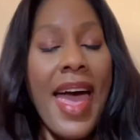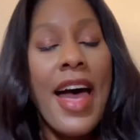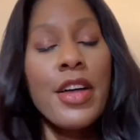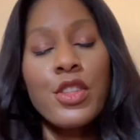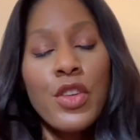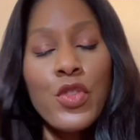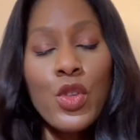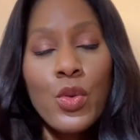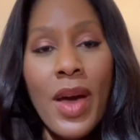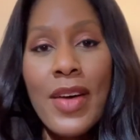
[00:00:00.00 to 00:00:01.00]
and if
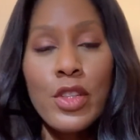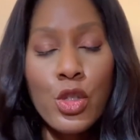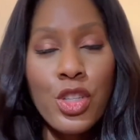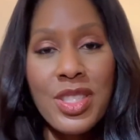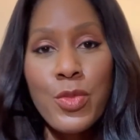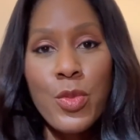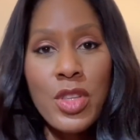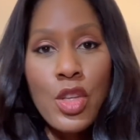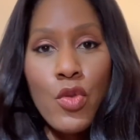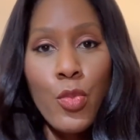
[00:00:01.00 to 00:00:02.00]
you have allergic symptoms
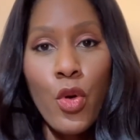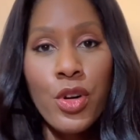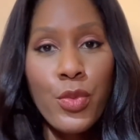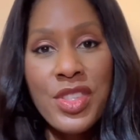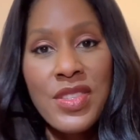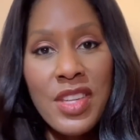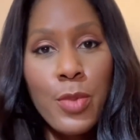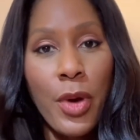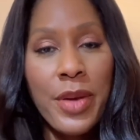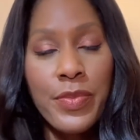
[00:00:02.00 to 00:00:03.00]
and you report a recent
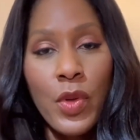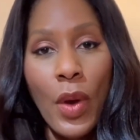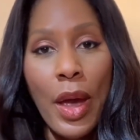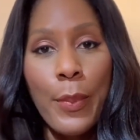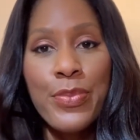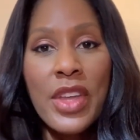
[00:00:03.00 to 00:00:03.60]
tick bite, okay?